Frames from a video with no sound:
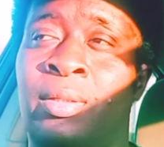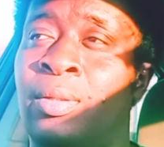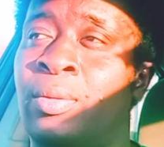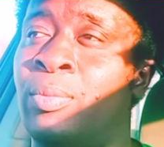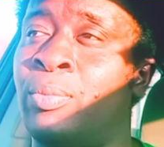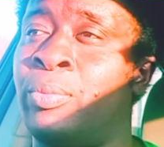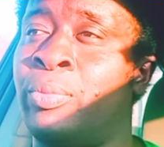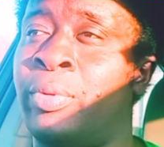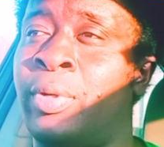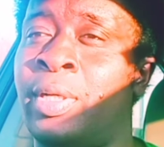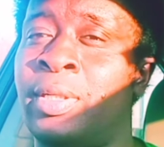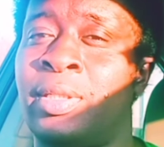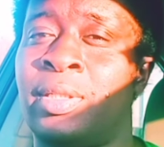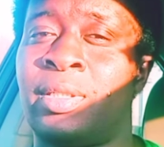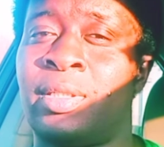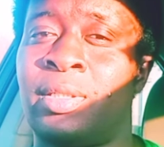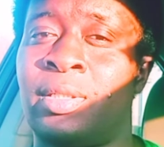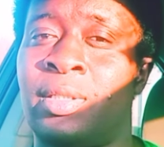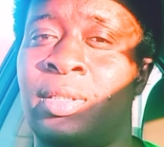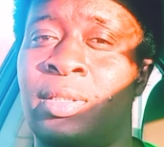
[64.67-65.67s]

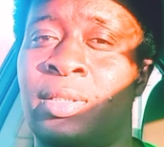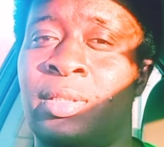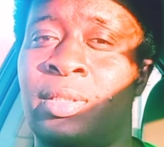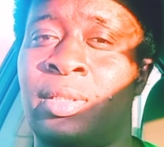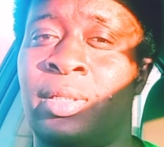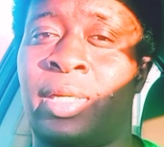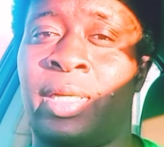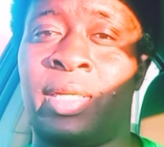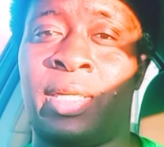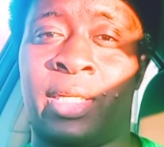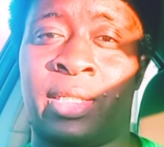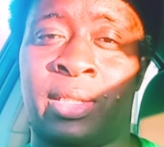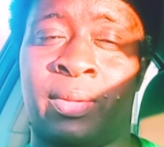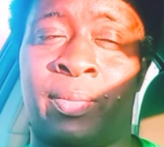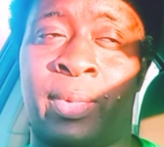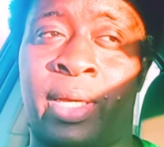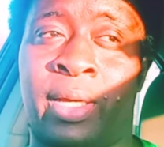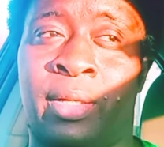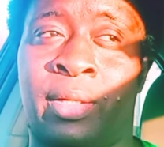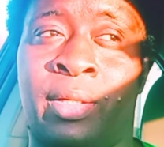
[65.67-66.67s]
brothers, sister, it doesn't
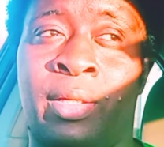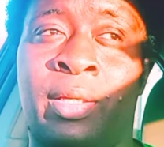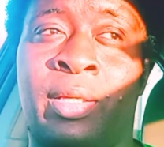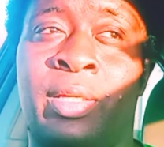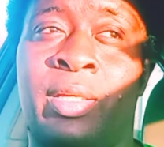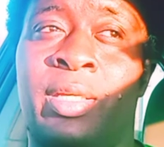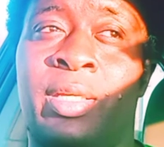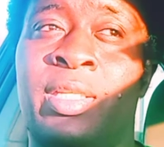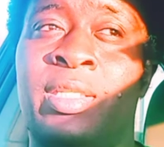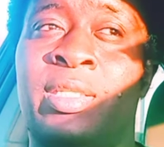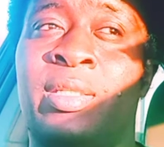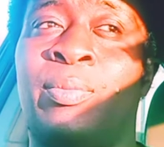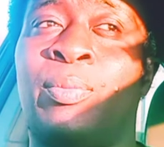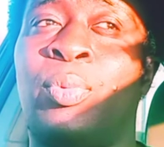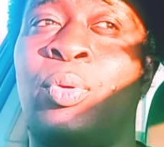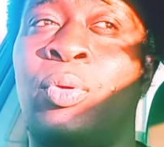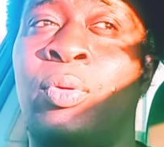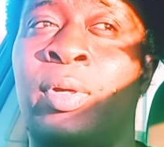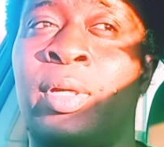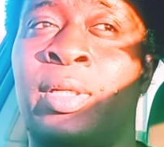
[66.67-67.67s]
matter. It's
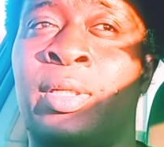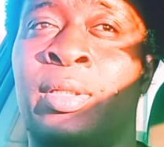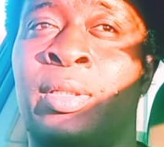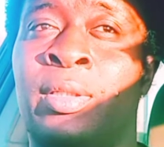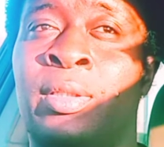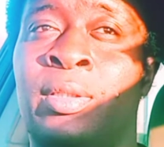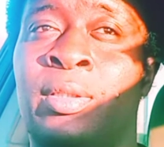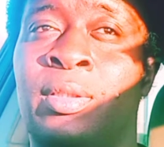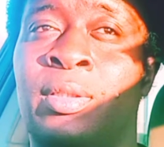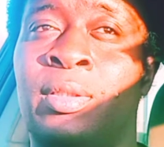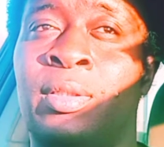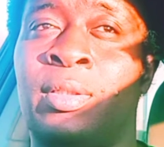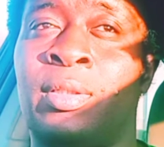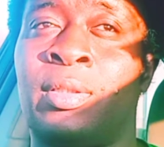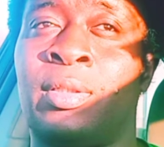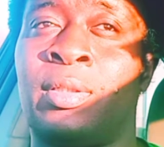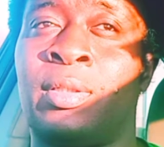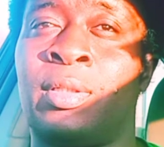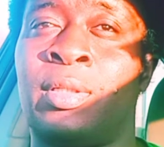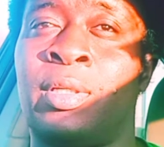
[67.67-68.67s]
important
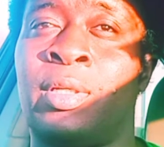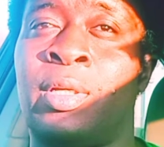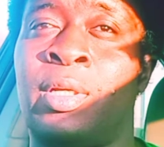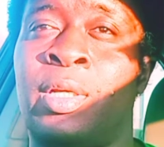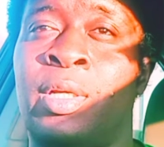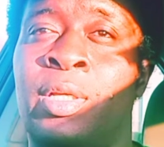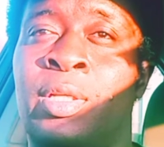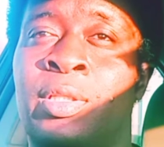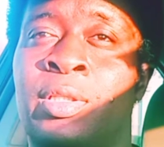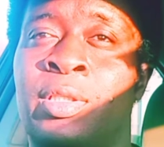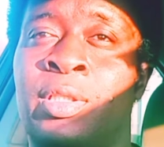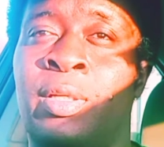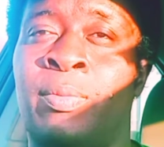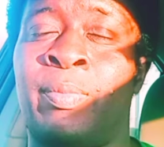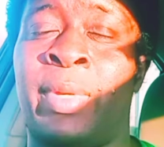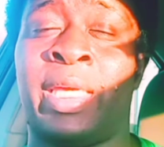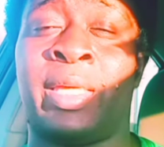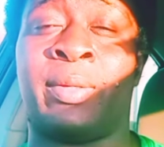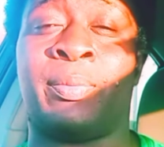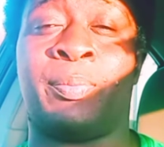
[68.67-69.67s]
to
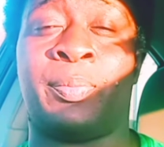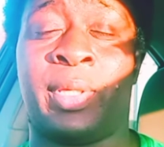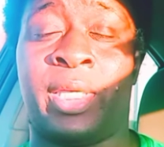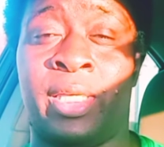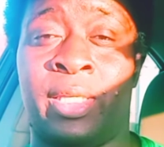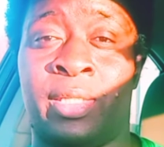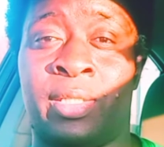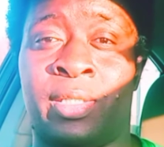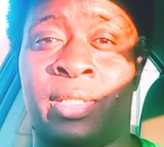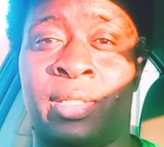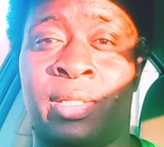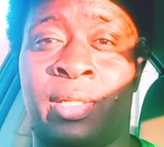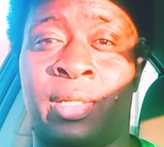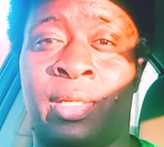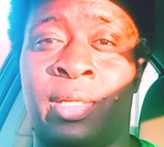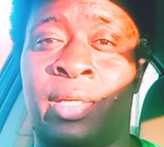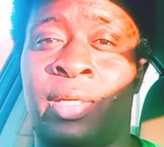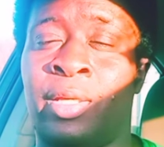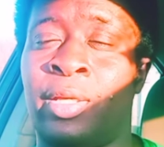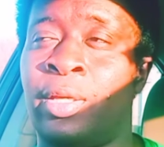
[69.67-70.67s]
make peace.
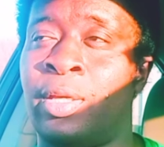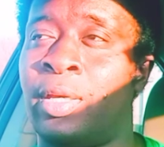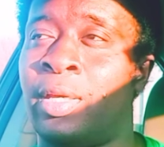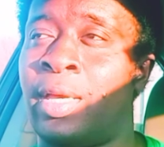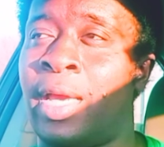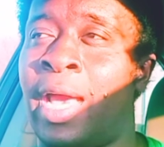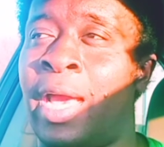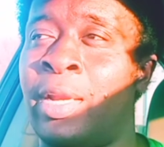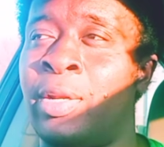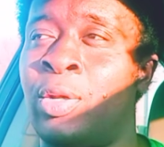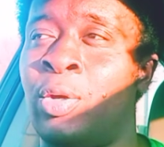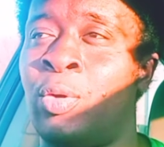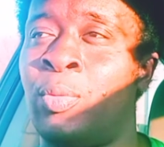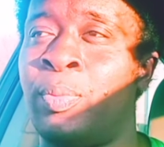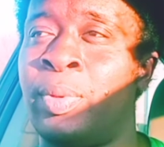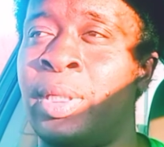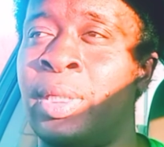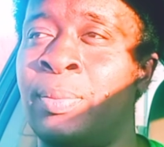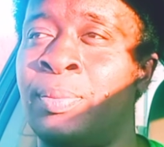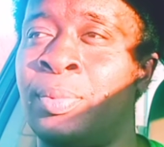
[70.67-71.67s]
I know
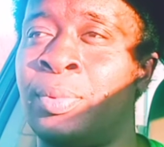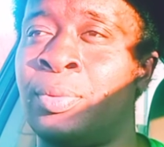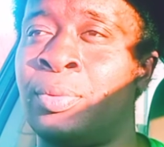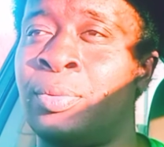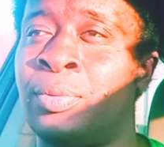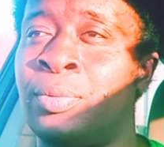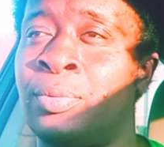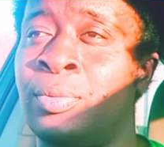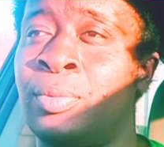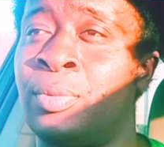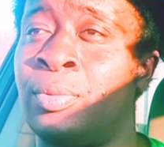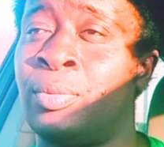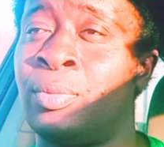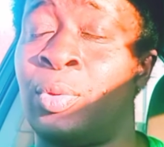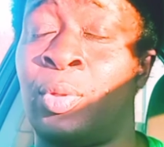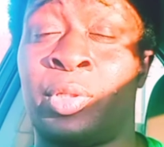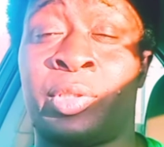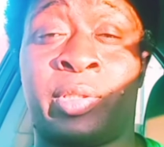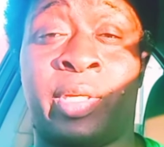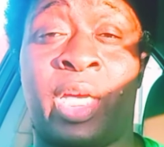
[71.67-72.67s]
people
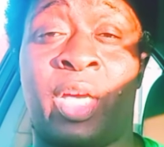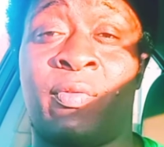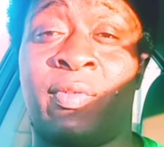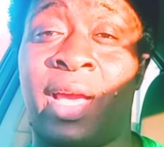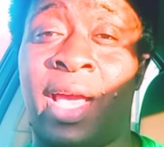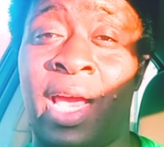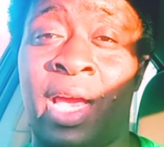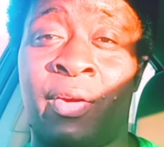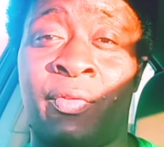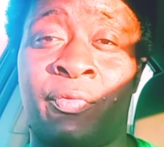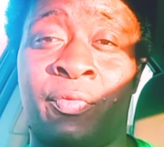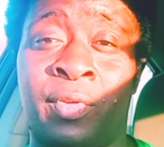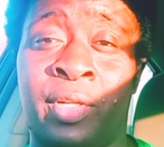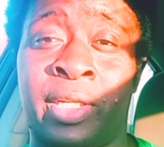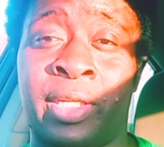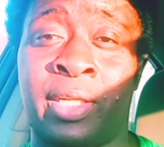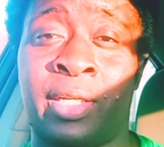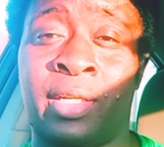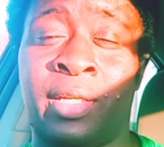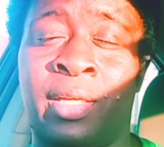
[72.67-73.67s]
going to have
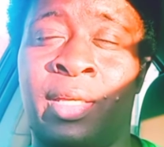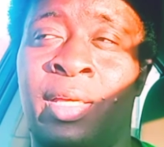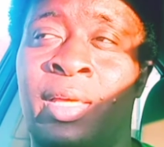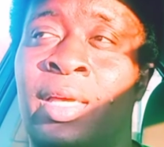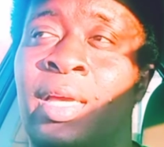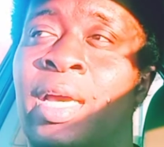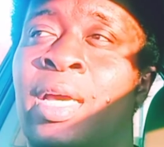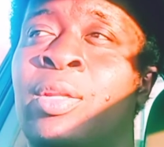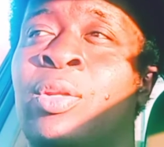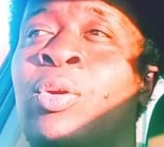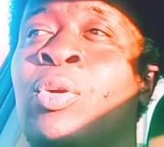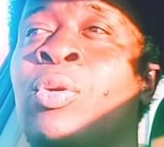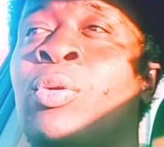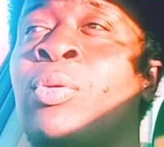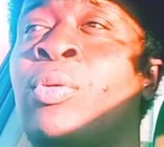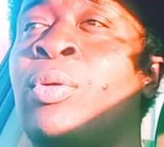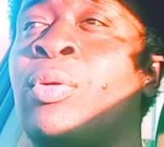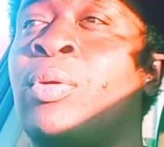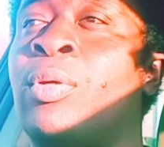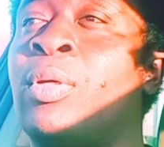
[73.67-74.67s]
conflict. I
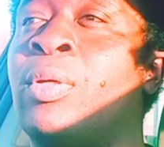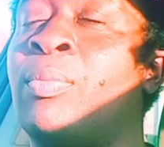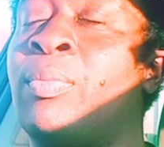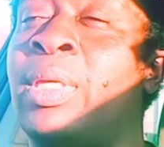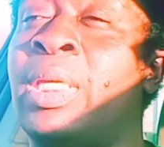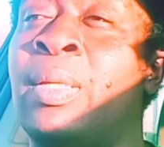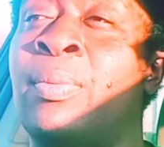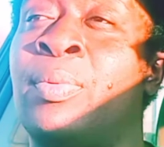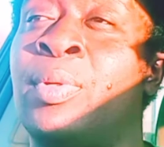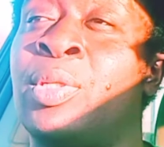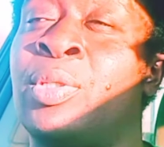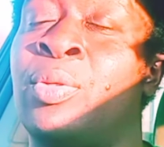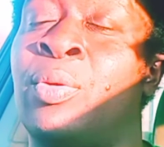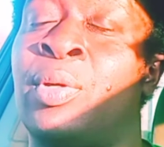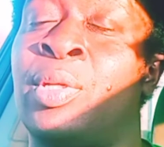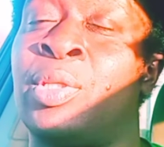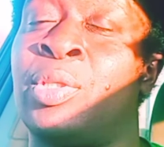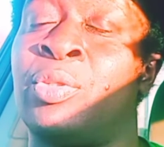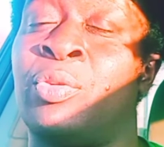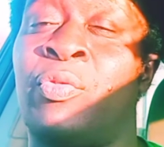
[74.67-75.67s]
know people is
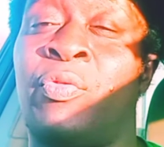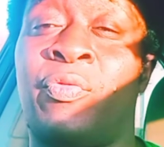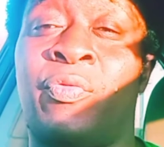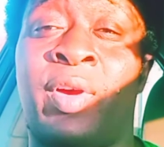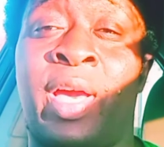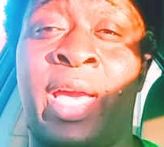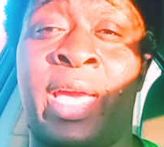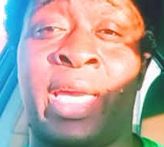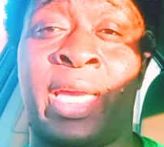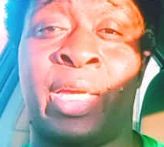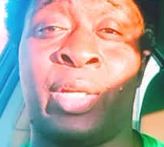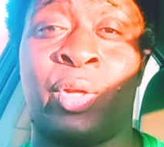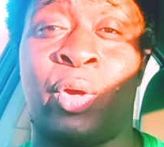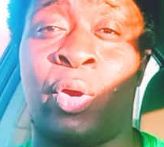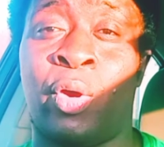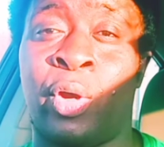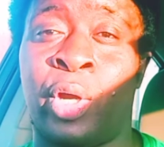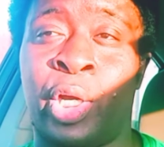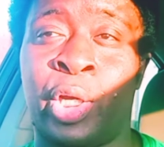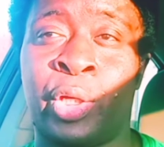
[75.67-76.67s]
going to fight and
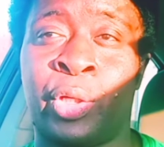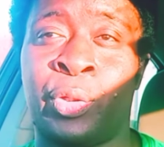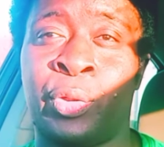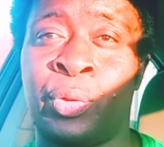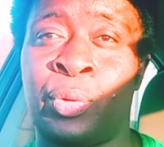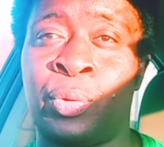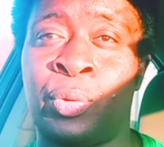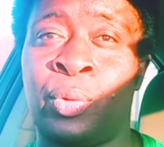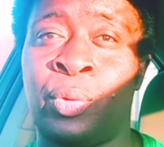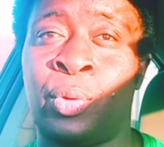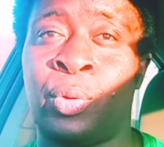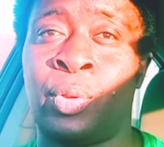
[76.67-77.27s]
argue